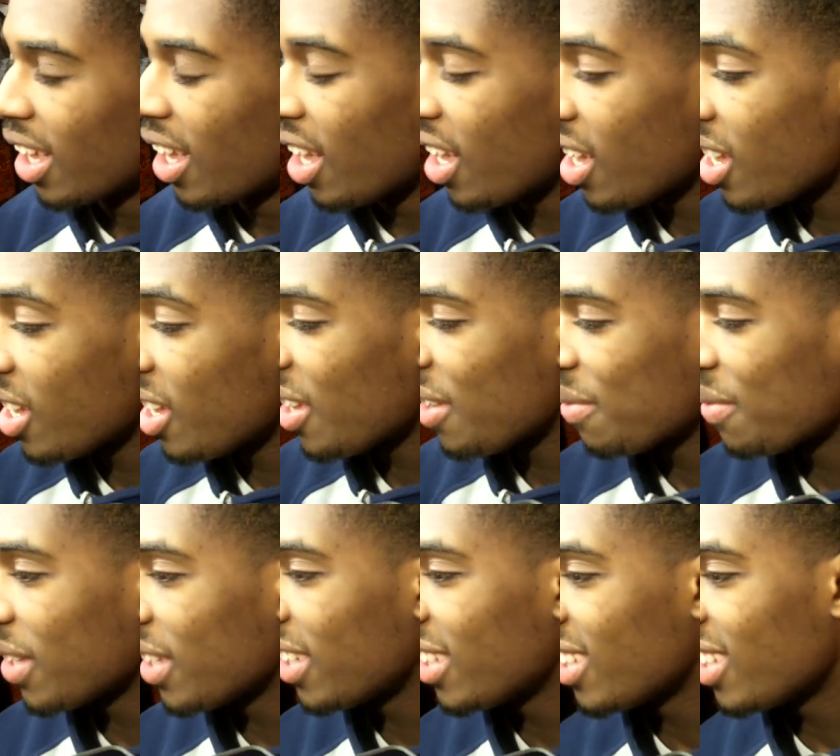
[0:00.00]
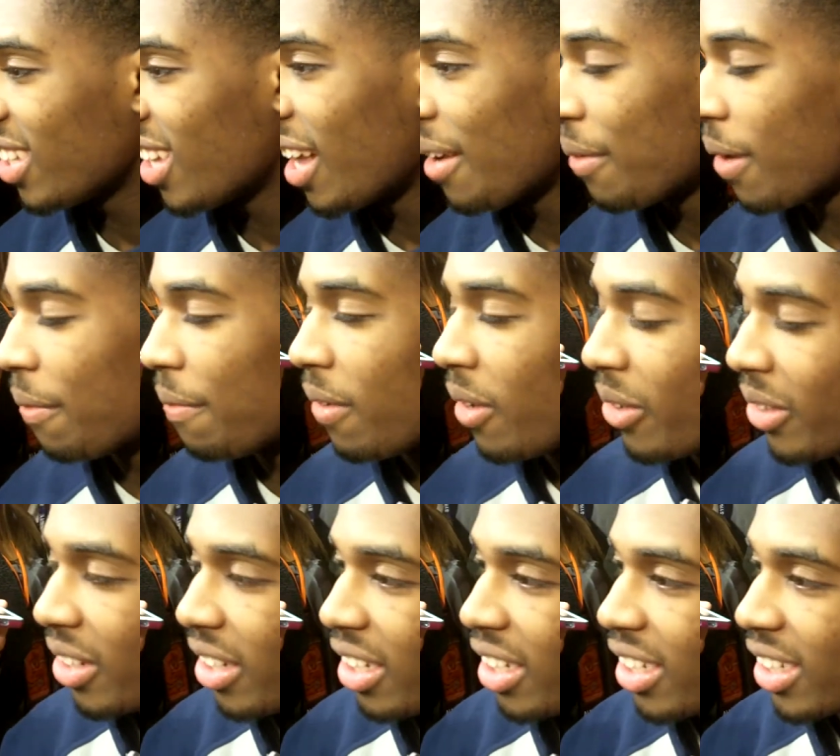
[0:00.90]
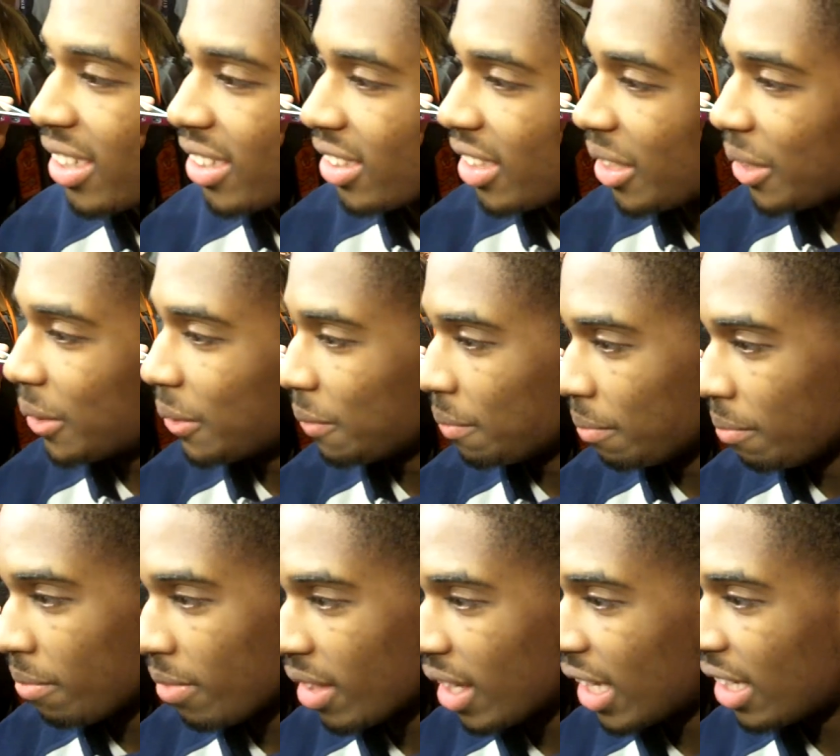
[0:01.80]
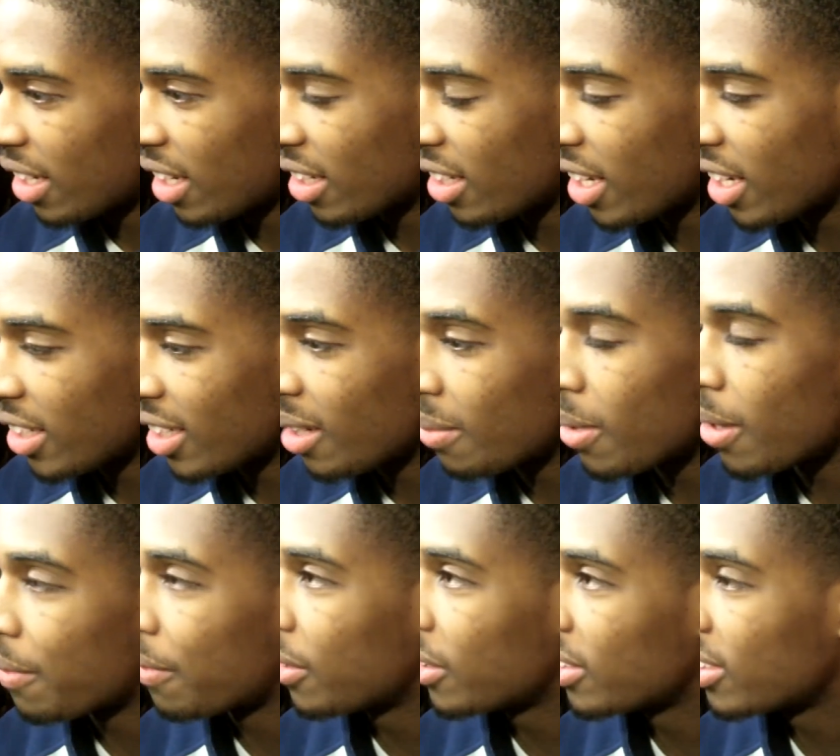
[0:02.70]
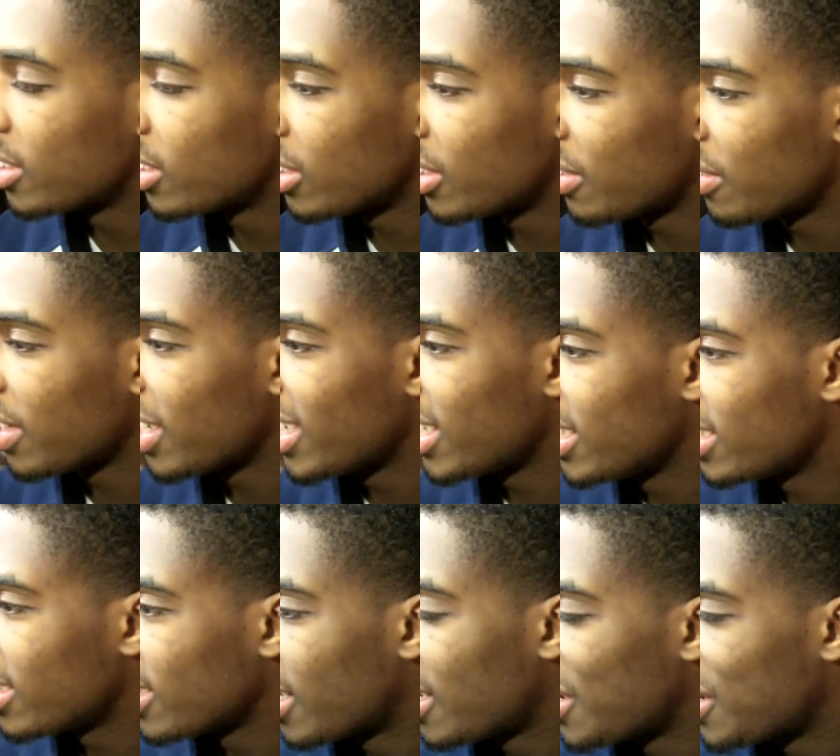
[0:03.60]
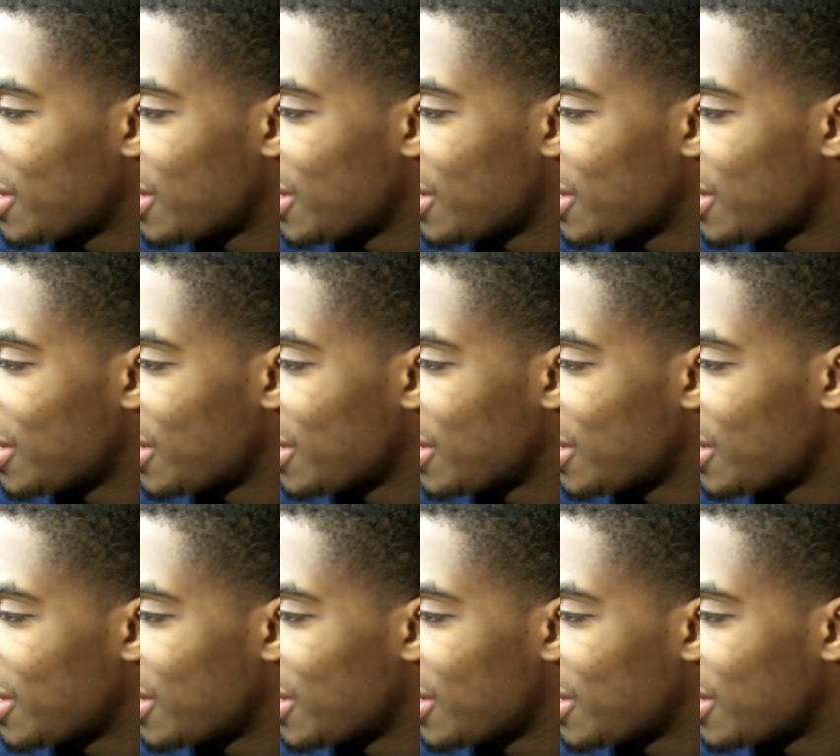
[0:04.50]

I felt good because I knocked down my first two threes.